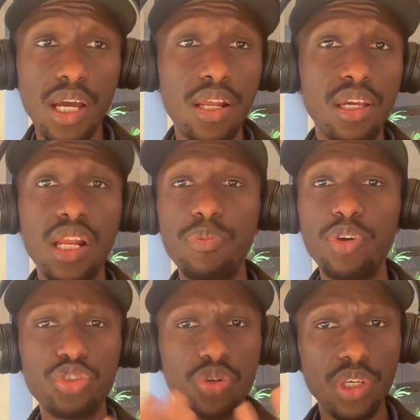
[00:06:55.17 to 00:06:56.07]
And again, I'm
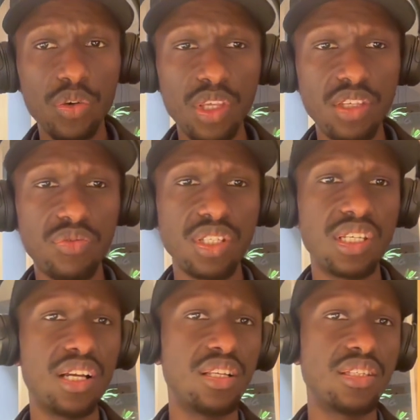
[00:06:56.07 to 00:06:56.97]
not showing you these
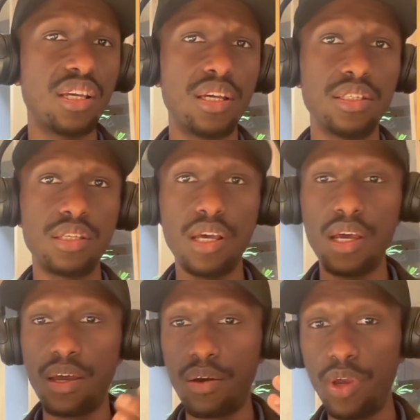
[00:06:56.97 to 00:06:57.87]
results as
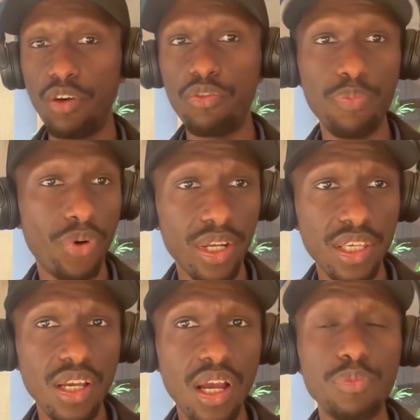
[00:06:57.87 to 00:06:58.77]
a way of
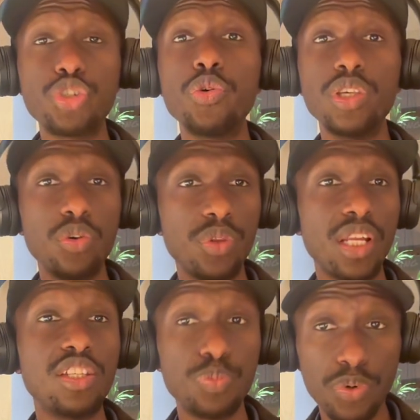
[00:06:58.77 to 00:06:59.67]
bragging. I'm showing you that
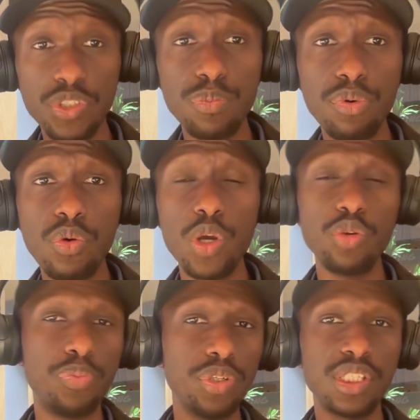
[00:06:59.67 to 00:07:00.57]
it's possible when
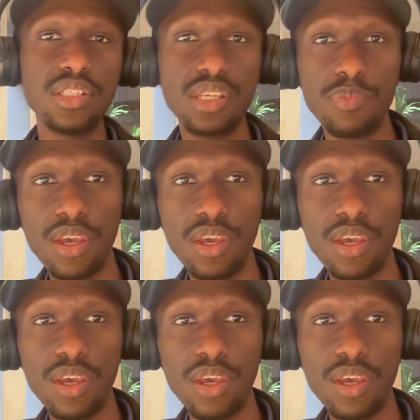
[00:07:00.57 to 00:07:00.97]
you put in some